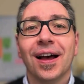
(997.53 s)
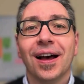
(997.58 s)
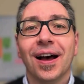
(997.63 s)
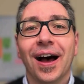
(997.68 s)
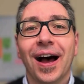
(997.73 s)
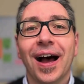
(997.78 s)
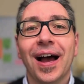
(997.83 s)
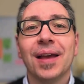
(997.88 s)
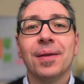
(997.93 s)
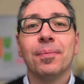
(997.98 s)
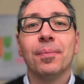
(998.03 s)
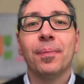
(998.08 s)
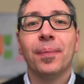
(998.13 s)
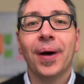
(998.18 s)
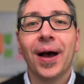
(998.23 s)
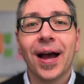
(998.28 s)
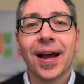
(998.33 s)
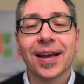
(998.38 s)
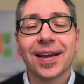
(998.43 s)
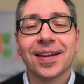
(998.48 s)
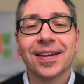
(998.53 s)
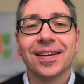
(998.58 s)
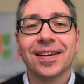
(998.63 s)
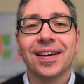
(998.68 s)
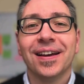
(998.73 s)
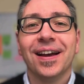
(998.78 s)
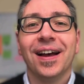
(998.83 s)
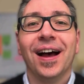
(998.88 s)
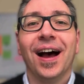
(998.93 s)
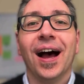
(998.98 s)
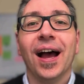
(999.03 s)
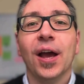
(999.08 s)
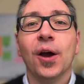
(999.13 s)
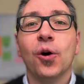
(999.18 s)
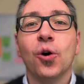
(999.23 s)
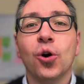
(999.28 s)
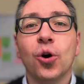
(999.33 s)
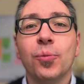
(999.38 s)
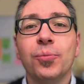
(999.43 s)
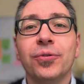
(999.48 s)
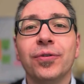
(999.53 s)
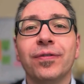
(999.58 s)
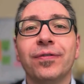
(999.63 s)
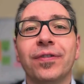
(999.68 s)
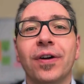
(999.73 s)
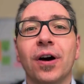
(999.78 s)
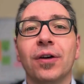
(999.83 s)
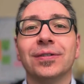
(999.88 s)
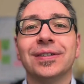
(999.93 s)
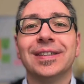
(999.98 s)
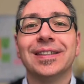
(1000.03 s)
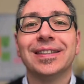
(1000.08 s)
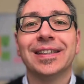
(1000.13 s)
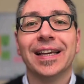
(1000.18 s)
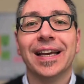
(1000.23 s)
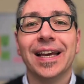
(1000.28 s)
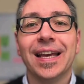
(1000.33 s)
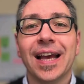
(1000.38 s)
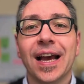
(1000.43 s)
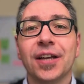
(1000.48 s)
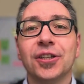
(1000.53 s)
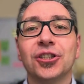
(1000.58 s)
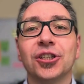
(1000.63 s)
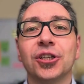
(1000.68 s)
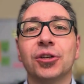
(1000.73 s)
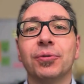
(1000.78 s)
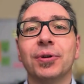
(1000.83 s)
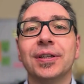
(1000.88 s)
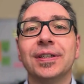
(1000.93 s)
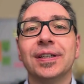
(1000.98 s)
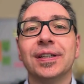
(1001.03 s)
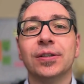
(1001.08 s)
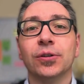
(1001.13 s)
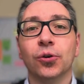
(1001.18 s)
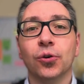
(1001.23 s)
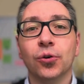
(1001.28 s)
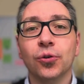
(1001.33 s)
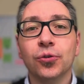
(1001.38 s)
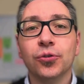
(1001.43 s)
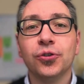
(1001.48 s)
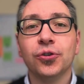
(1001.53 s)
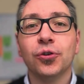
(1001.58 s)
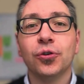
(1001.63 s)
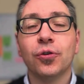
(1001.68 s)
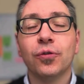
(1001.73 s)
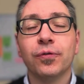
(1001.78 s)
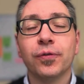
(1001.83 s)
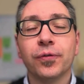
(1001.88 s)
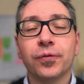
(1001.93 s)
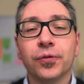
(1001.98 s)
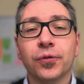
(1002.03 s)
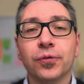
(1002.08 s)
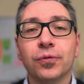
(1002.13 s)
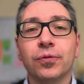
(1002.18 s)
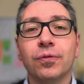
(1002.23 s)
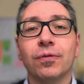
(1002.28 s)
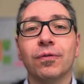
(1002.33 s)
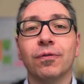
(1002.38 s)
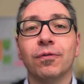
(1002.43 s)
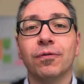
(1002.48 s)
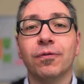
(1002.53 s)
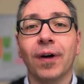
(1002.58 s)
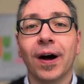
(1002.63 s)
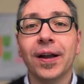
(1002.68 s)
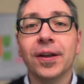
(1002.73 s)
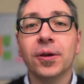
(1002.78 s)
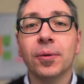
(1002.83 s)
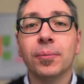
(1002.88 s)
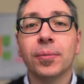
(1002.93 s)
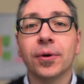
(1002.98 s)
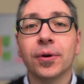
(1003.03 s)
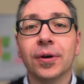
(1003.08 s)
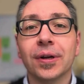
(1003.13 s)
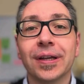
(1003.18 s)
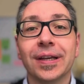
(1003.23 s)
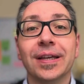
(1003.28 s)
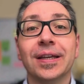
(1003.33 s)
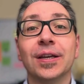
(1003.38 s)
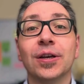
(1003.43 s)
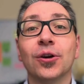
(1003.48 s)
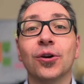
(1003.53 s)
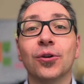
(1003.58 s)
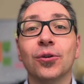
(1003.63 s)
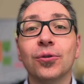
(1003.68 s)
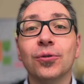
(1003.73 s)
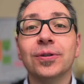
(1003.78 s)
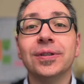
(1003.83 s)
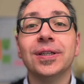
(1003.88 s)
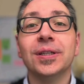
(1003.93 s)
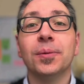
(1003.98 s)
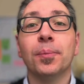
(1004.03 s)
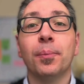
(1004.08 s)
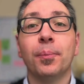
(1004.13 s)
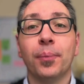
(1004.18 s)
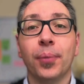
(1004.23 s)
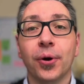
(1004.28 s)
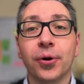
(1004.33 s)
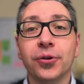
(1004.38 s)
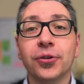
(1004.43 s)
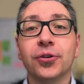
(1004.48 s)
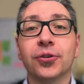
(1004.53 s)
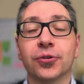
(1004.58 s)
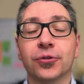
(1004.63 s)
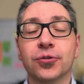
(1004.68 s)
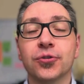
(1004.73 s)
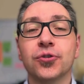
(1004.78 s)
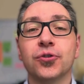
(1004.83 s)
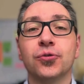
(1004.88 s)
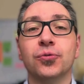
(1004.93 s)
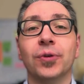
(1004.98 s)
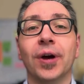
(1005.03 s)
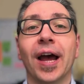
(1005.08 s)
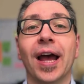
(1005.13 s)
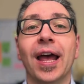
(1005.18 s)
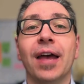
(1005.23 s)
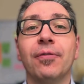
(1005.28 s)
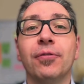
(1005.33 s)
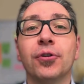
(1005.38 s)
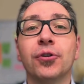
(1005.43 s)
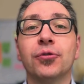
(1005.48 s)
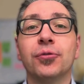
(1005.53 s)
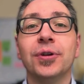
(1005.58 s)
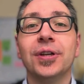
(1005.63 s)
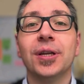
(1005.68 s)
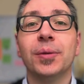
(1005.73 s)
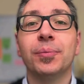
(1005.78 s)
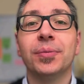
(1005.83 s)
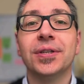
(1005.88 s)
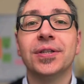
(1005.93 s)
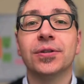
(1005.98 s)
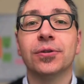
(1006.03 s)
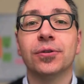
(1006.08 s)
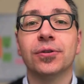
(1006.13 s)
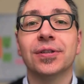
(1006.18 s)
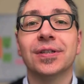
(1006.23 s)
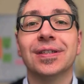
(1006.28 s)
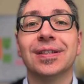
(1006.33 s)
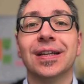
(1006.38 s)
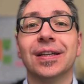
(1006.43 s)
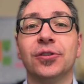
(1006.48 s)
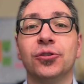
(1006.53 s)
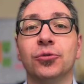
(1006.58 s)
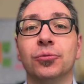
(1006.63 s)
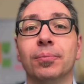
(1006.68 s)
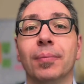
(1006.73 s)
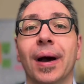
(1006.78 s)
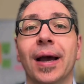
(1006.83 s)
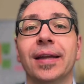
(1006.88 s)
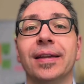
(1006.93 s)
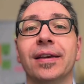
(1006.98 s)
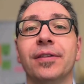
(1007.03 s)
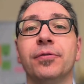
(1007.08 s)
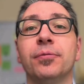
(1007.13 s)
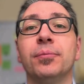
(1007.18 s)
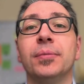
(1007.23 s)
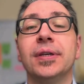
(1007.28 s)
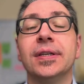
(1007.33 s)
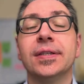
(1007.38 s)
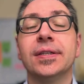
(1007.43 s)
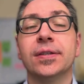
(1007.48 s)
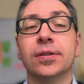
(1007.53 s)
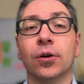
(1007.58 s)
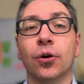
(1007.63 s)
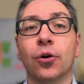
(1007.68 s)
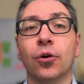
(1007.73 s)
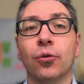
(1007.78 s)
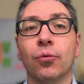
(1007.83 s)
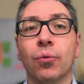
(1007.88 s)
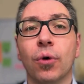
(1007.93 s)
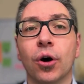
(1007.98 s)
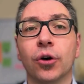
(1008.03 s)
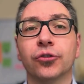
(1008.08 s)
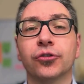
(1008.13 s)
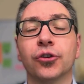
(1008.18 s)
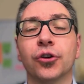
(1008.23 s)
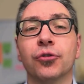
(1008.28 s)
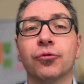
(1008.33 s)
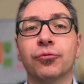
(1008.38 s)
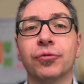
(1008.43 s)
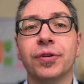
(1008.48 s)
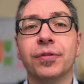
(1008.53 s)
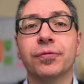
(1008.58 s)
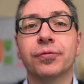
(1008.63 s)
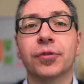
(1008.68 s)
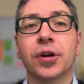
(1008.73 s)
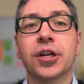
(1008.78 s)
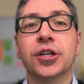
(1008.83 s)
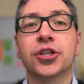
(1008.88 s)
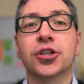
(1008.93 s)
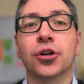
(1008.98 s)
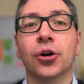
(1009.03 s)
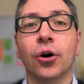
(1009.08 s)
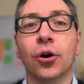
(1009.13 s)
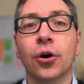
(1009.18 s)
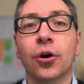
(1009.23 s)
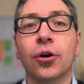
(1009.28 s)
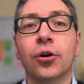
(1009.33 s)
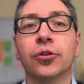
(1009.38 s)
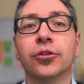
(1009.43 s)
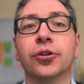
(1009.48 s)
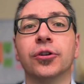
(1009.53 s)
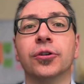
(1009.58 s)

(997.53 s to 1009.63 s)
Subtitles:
I'm back. I hope you found this AI-generated audio overview valuable, including pointers to evergreen episodes that you might have missed or want a refresh on.